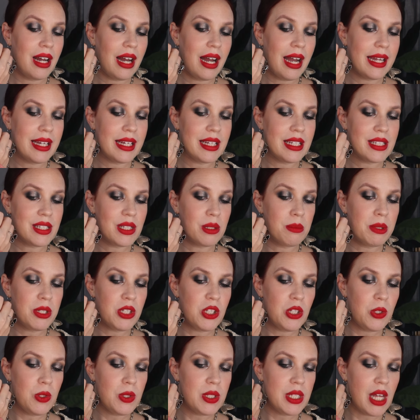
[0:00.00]
I get so
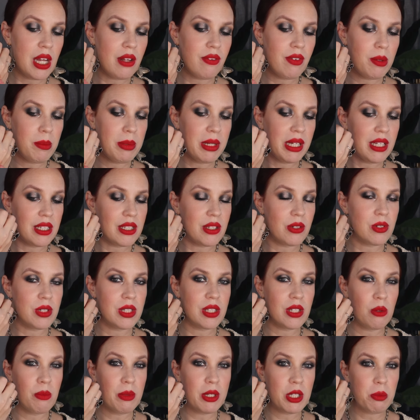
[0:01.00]
much use out of it because there's
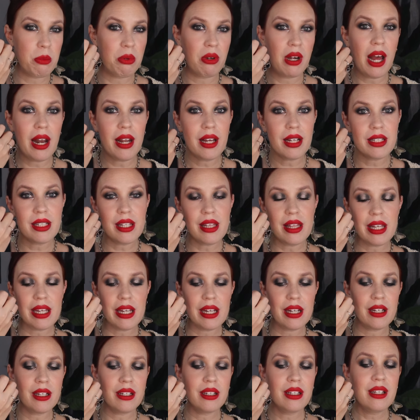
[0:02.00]
so much product in
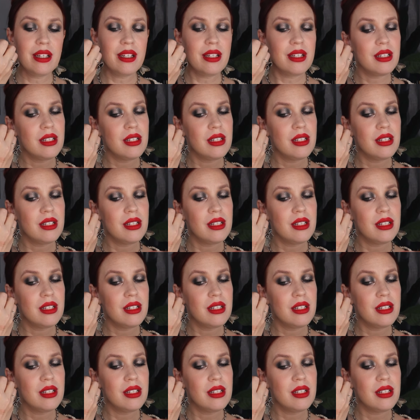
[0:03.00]
there.